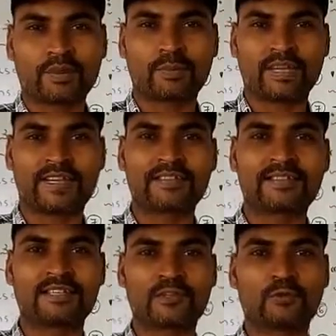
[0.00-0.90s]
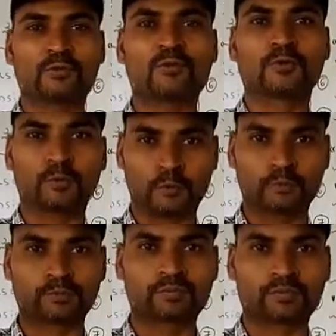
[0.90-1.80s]
Brackets are used to
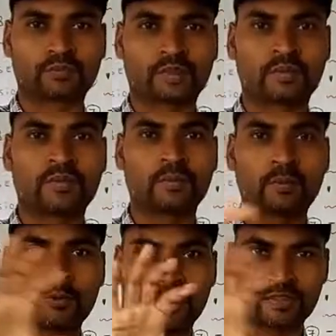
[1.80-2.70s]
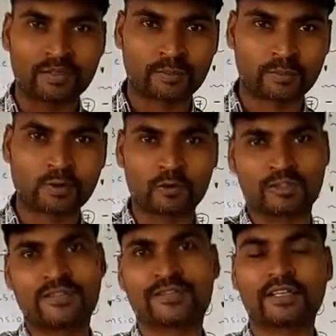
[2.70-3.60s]
put some
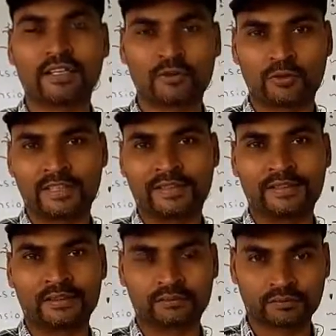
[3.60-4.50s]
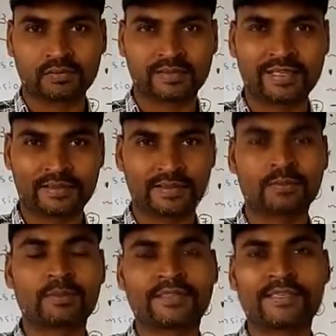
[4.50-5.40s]
quotes into that
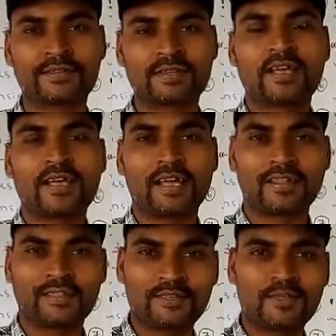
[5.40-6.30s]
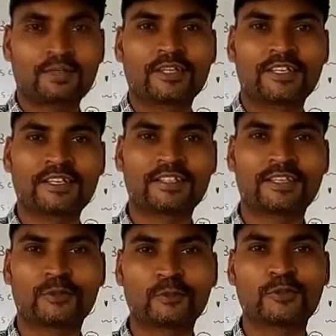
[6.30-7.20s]
brackets, and these brackets
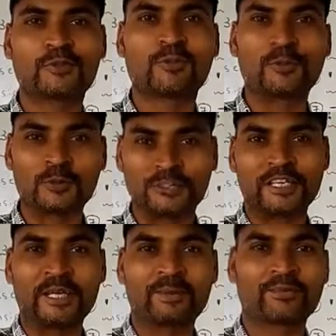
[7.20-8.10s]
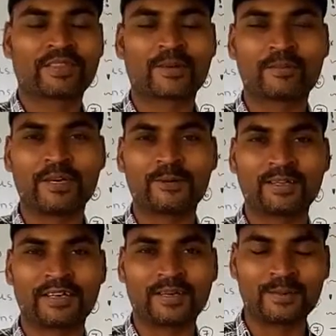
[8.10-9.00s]
are used mostly by
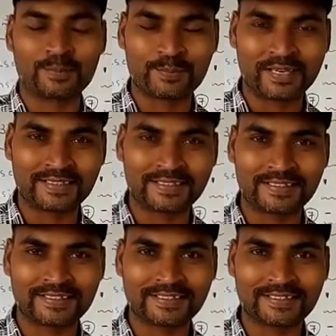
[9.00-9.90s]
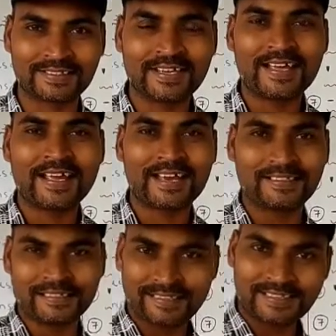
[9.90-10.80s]
our maths teachers,
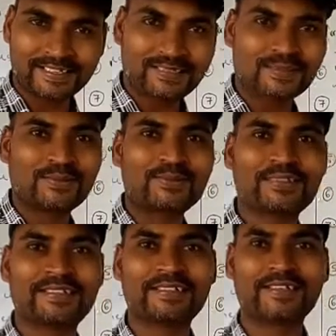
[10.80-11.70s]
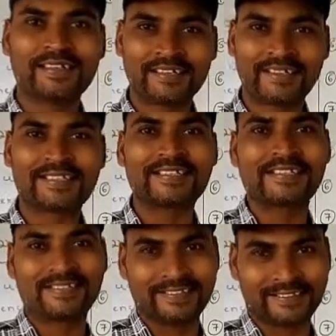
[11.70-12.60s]
and this also used in
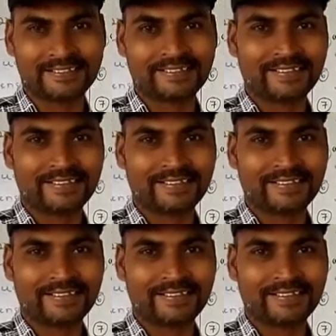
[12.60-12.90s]
dictionaries.